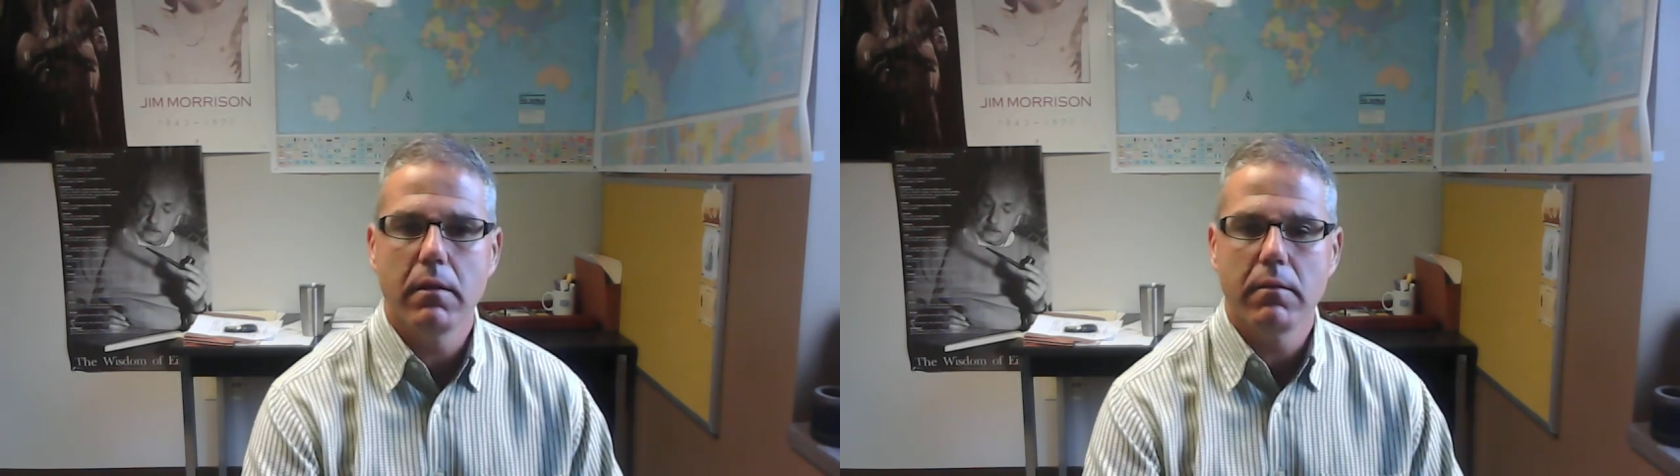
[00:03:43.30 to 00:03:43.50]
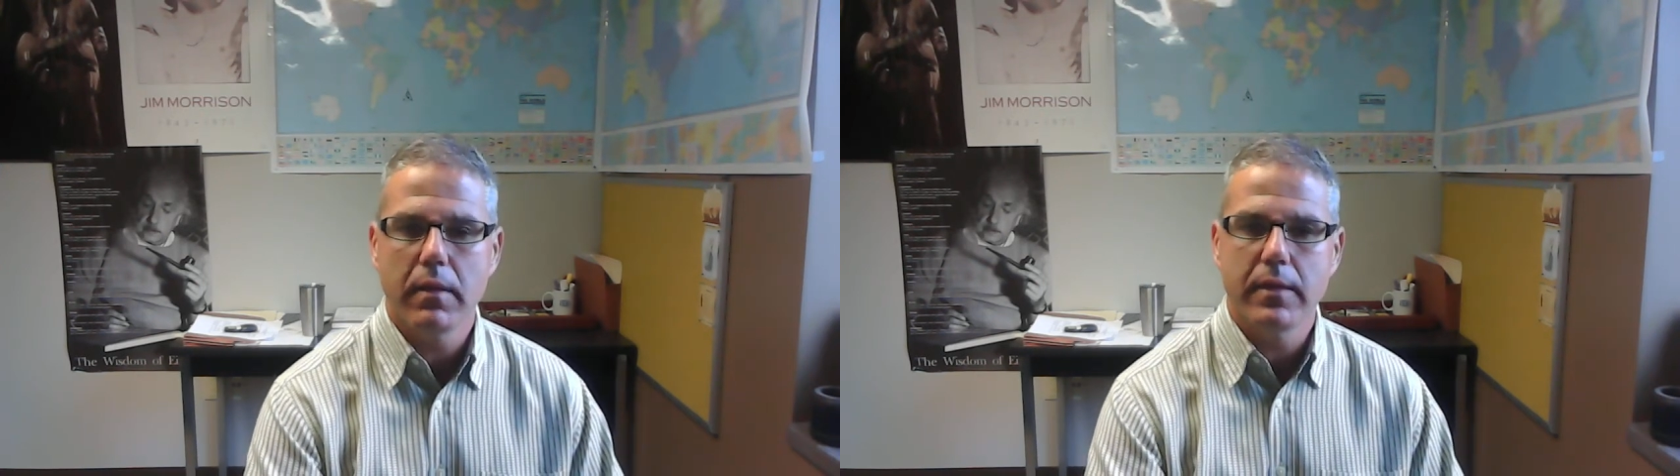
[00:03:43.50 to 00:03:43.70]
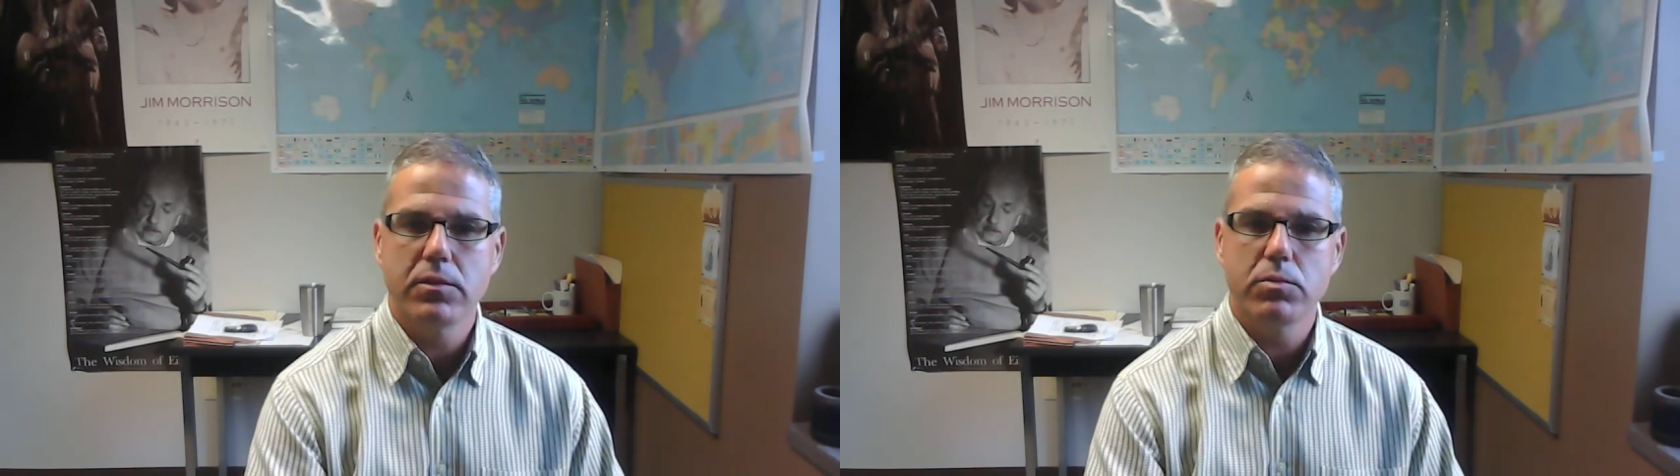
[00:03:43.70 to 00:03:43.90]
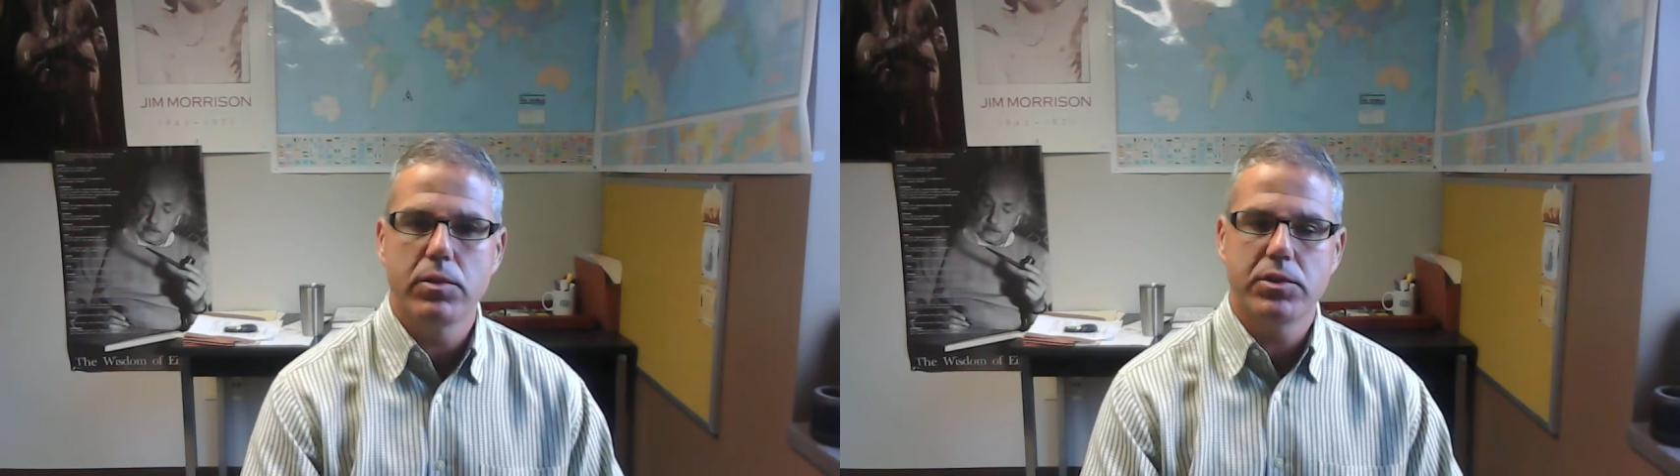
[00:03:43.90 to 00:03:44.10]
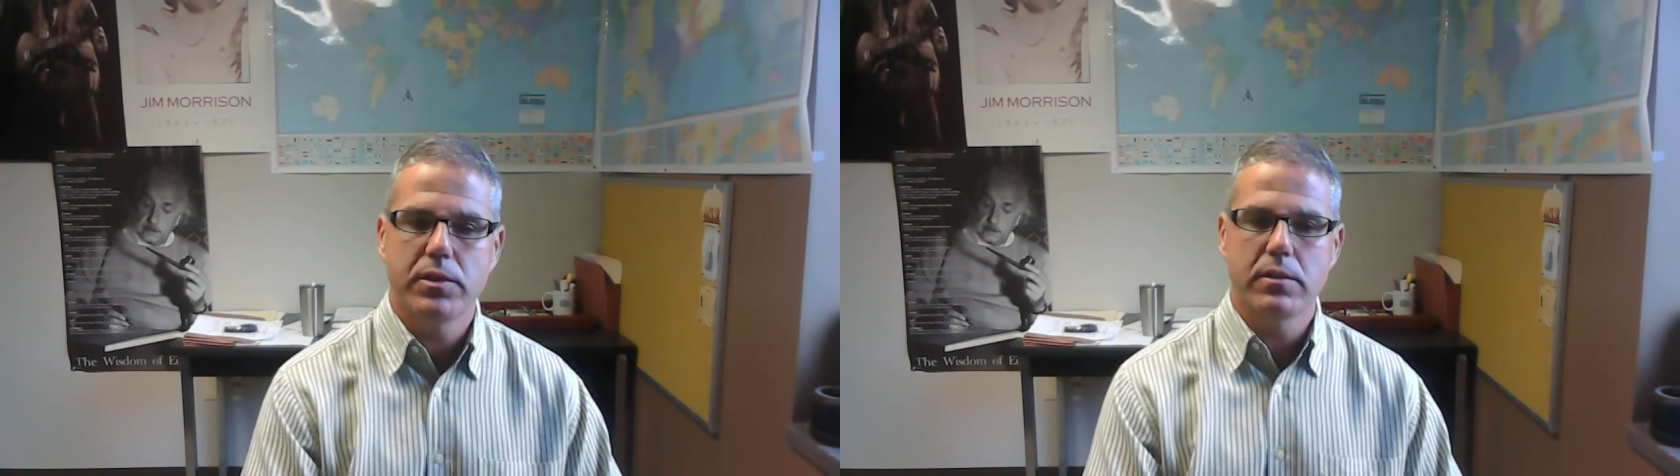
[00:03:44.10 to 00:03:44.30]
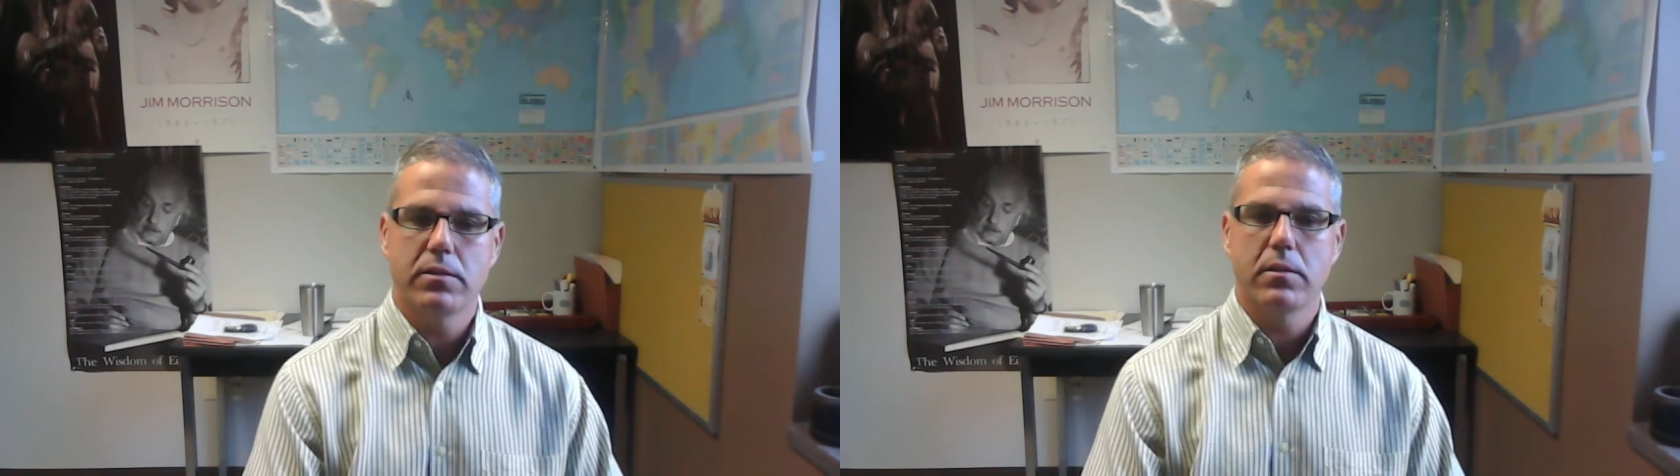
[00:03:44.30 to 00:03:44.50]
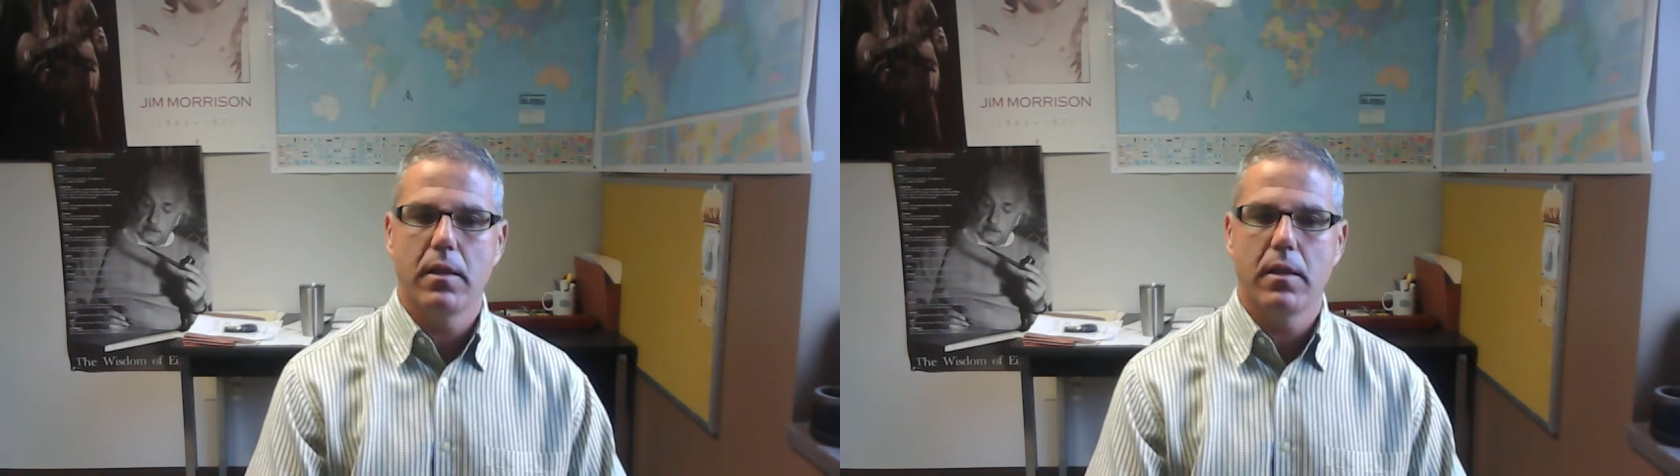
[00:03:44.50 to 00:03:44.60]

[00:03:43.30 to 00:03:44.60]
lens, which is